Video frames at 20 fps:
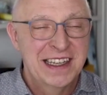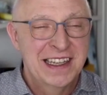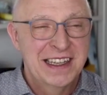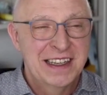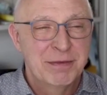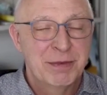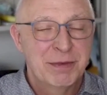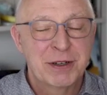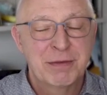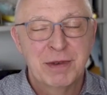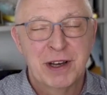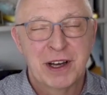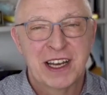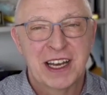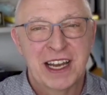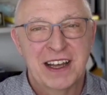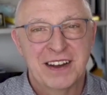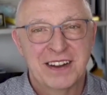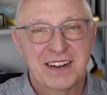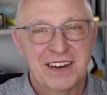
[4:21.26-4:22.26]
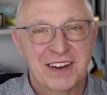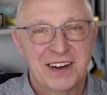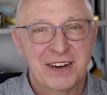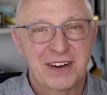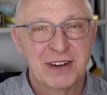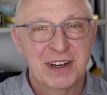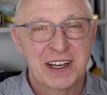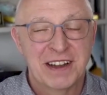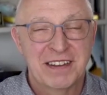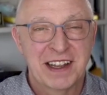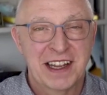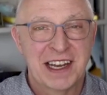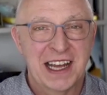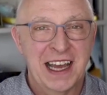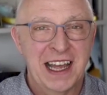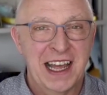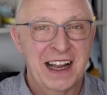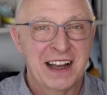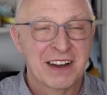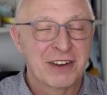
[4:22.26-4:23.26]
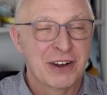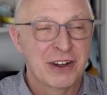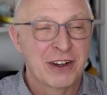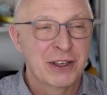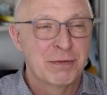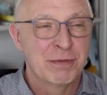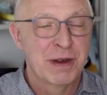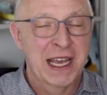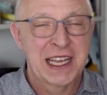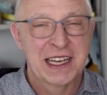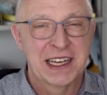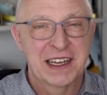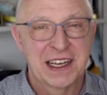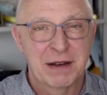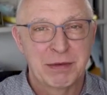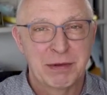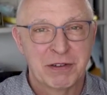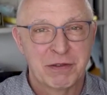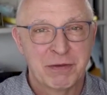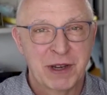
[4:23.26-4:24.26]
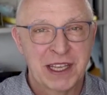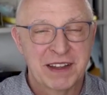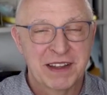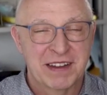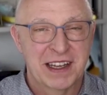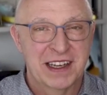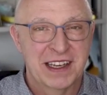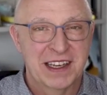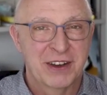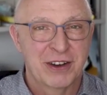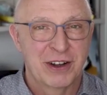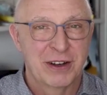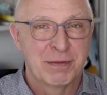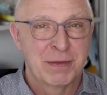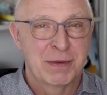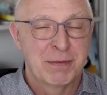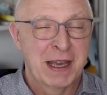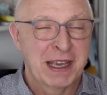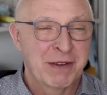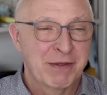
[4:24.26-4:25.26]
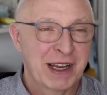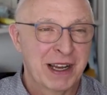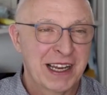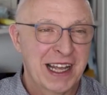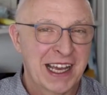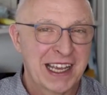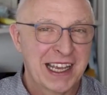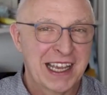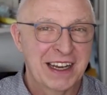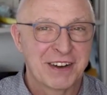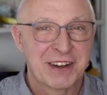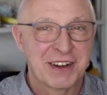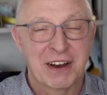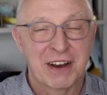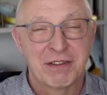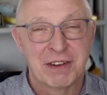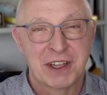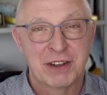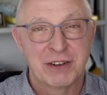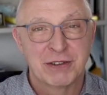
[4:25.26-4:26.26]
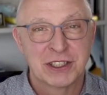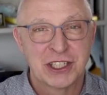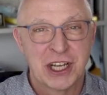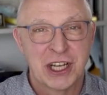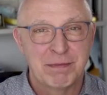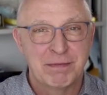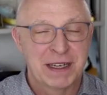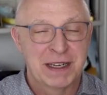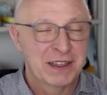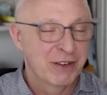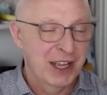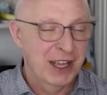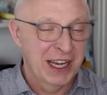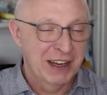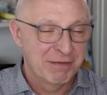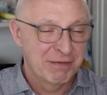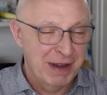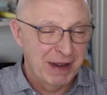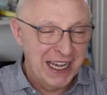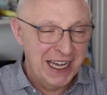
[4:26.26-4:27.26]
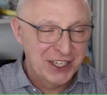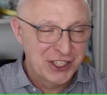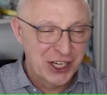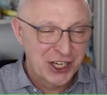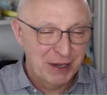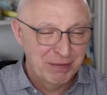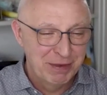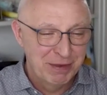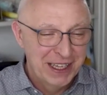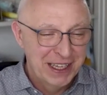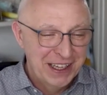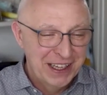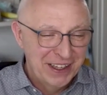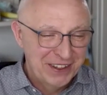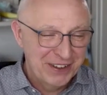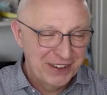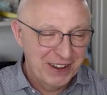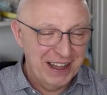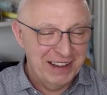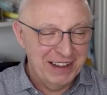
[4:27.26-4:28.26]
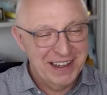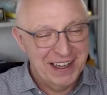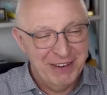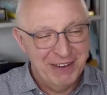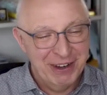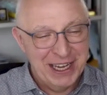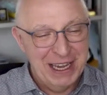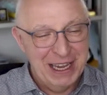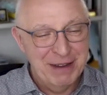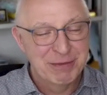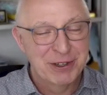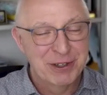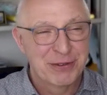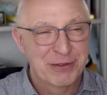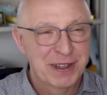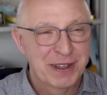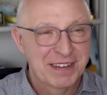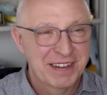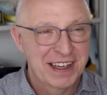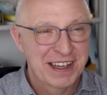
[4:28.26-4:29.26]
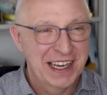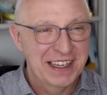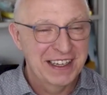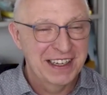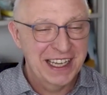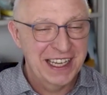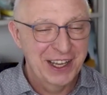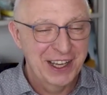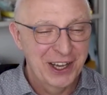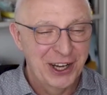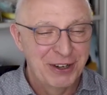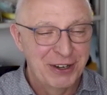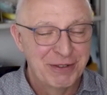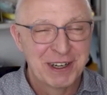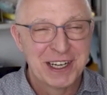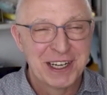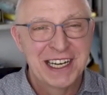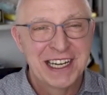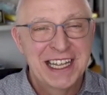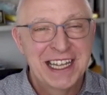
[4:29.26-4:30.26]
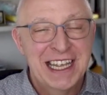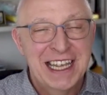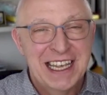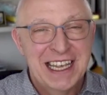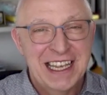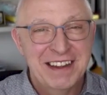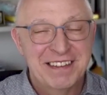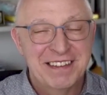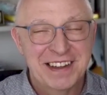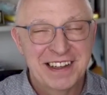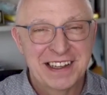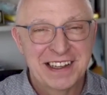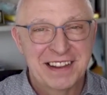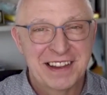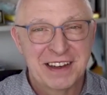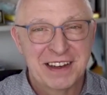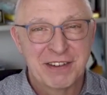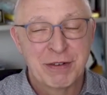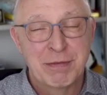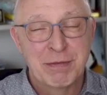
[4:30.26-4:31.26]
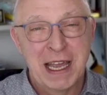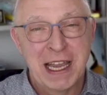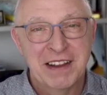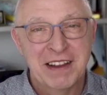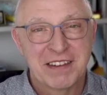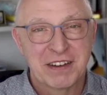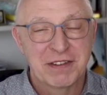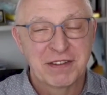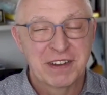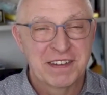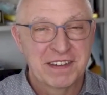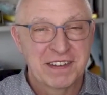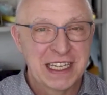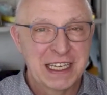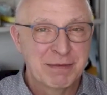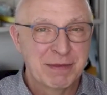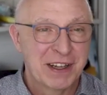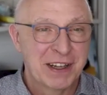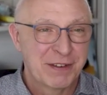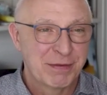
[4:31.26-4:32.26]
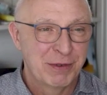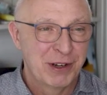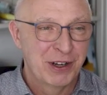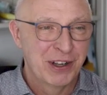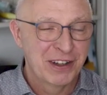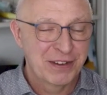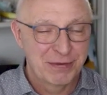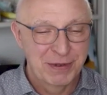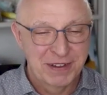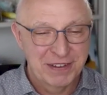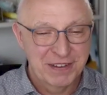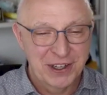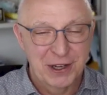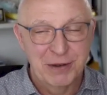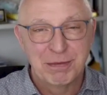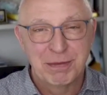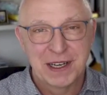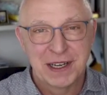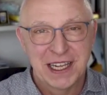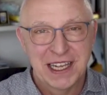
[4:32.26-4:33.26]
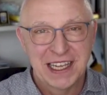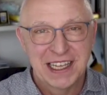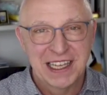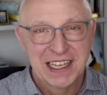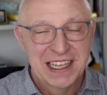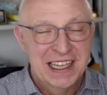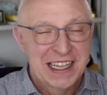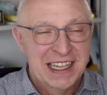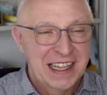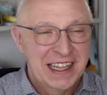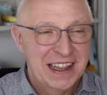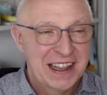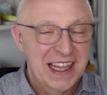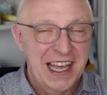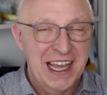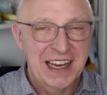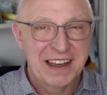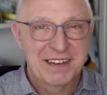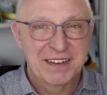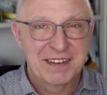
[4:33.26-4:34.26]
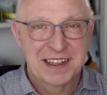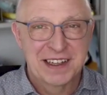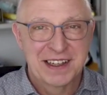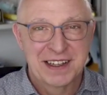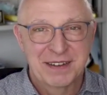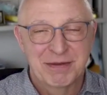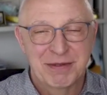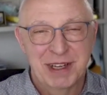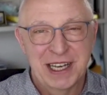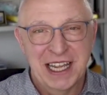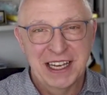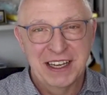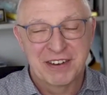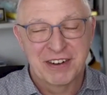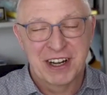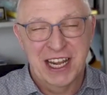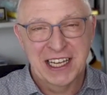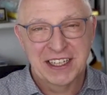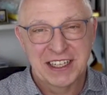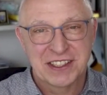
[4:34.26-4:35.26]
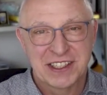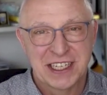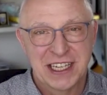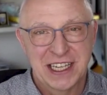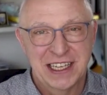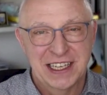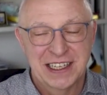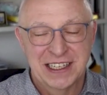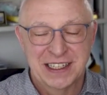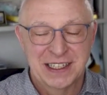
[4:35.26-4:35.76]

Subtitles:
put me on hold and said, I'll call you back in a couple of weeks. And he called me back, well, I cannot offer you a job, but you can have my job. So that's how I came to Switzerland, taking over the remains of his team in a small Swiss company that we later actually